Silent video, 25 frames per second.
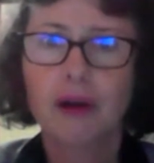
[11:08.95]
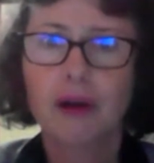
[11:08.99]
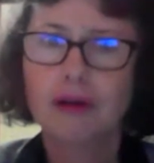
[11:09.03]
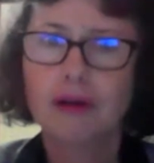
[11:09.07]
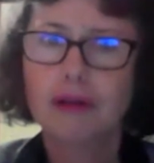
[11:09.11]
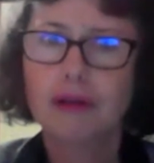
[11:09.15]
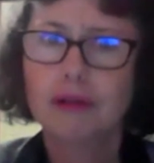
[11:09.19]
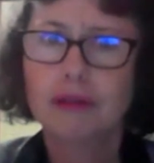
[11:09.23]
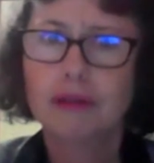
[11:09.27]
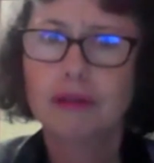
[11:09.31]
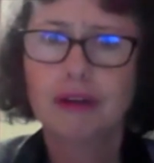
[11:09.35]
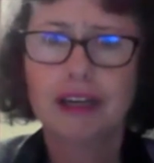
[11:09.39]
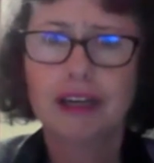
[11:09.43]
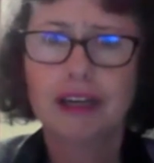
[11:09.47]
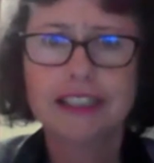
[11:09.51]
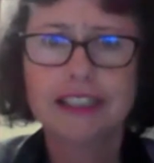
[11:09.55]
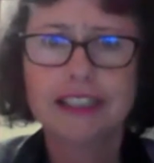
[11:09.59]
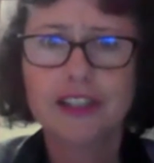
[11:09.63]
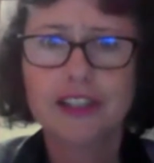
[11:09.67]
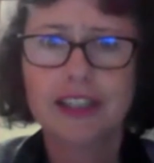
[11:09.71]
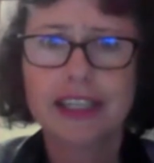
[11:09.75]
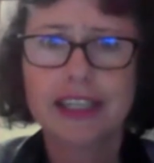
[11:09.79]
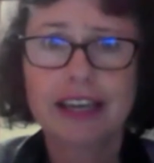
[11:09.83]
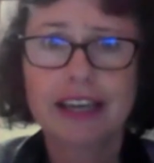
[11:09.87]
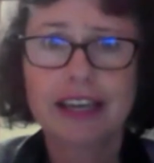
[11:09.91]
oh, I
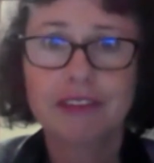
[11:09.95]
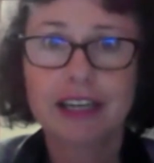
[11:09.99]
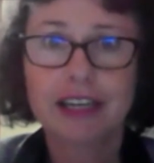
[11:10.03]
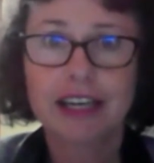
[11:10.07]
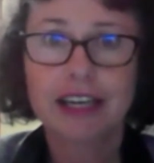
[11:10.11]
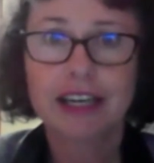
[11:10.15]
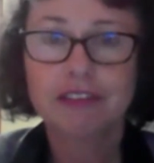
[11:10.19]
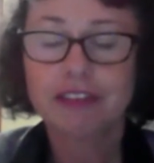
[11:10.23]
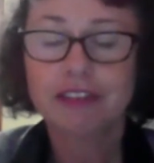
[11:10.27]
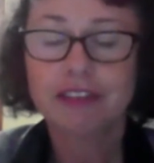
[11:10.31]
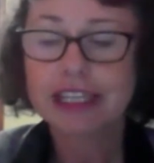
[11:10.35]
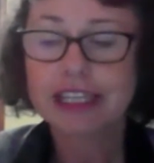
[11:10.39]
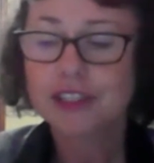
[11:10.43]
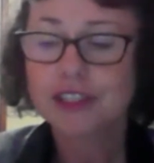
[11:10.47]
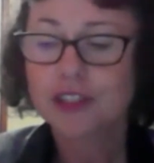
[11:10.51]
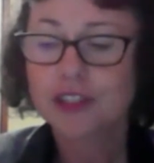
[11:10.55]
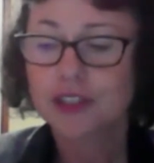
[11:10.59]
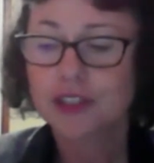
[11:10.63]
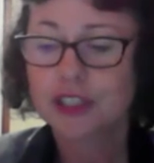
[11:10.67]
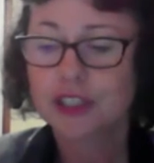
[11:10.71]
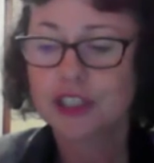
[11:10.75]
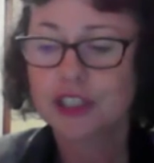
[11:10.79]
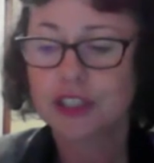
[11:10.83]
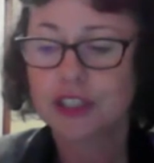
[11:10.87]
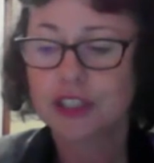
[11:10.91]
don't have enough
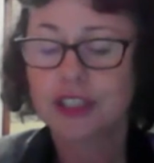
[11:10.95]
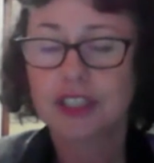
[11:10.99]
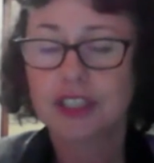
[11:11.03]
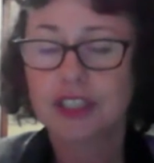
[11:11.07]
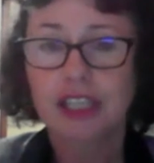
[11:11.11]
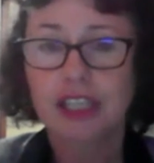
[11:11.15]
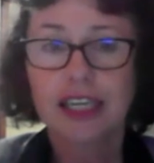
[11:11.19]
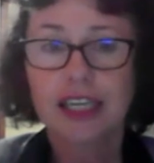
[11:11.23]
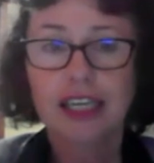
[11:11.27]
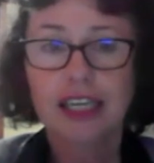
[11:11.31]
estrogen.